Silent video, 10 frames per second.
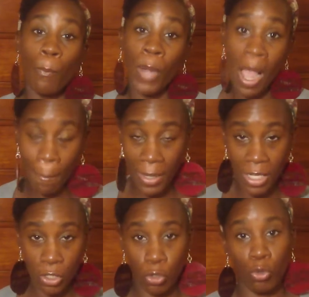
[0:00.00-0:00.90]

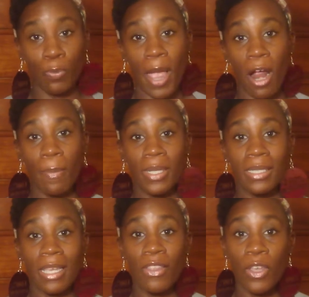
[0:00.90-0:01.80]
Companies use
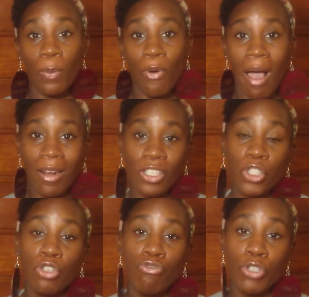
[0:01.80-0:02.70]
parabens in their
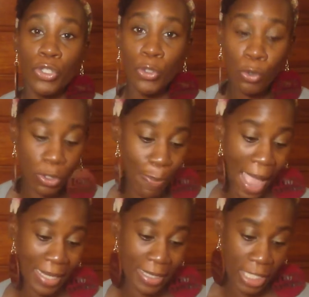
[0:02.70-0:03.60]
products to reduce
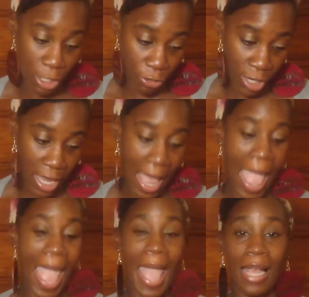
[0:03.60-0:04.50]
bacteria
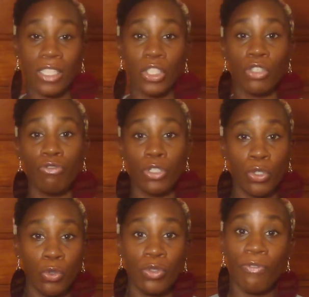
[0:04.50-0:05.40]
and to
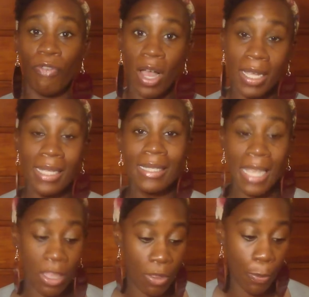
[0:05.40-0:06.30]
reduce fungus
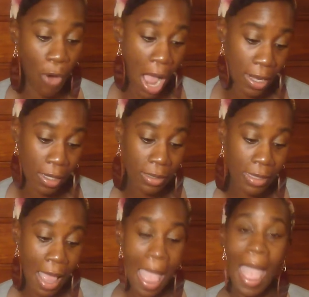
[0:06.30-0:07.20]
in the products.
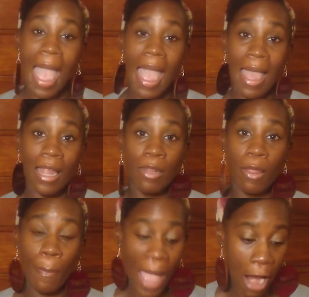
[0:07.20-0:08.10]
And
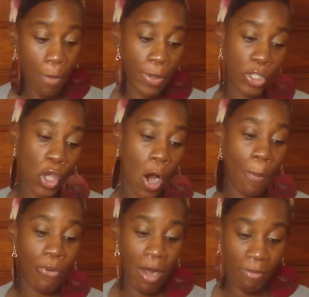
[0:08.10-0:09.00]
the parabens are
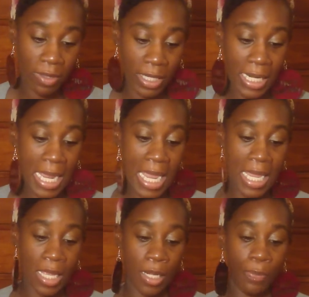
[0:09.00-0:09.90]
prevalent
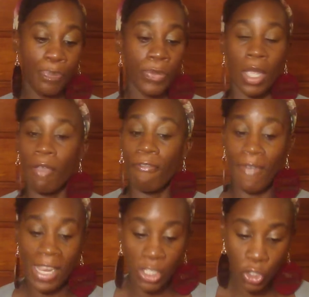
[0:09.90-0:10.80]
in
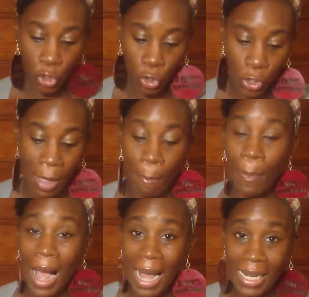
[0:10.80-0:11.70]
facial and
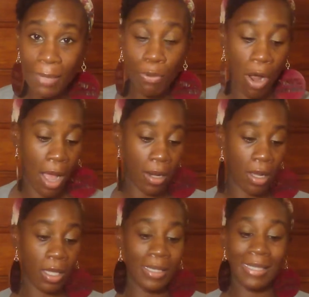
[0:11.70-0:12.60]
body
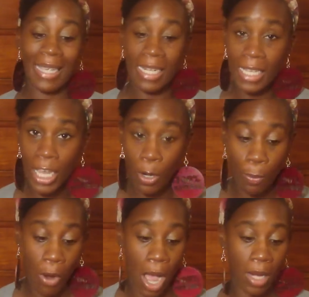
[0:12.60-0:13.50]
products, skincare
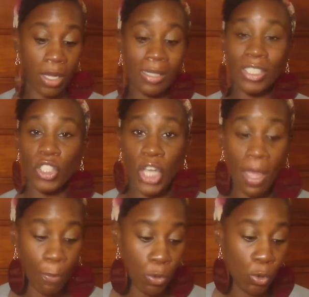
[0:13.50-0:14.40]
products,
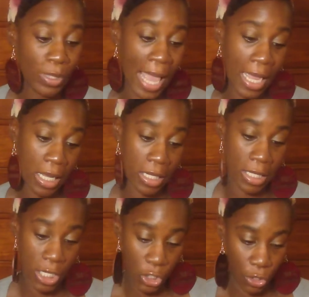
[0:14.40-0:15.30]
shampoos, and
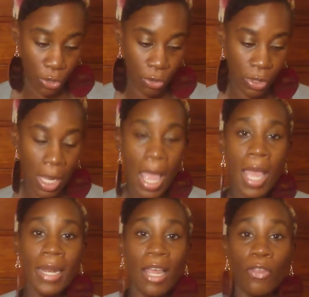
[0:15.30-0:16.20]
conditioners.
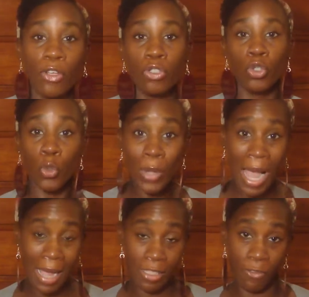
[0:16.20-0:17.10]
Now, there are two
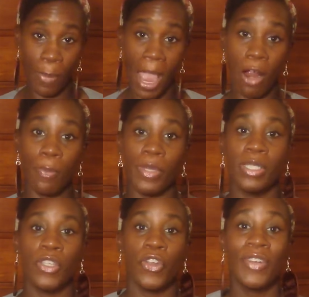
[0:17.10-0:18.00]
kinds of
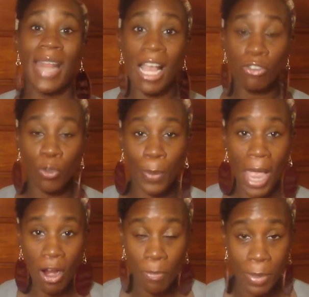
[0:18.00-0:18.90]
parabens. There are natural
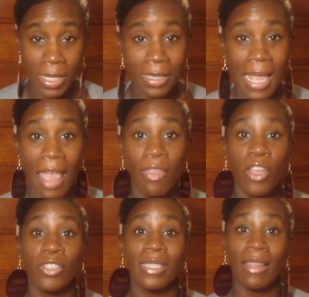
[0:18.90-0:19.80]
parabens and
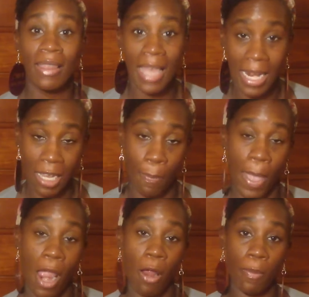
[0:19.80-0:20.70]
there are synthetic
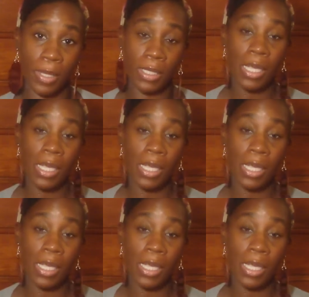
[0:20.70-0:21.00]
parabens.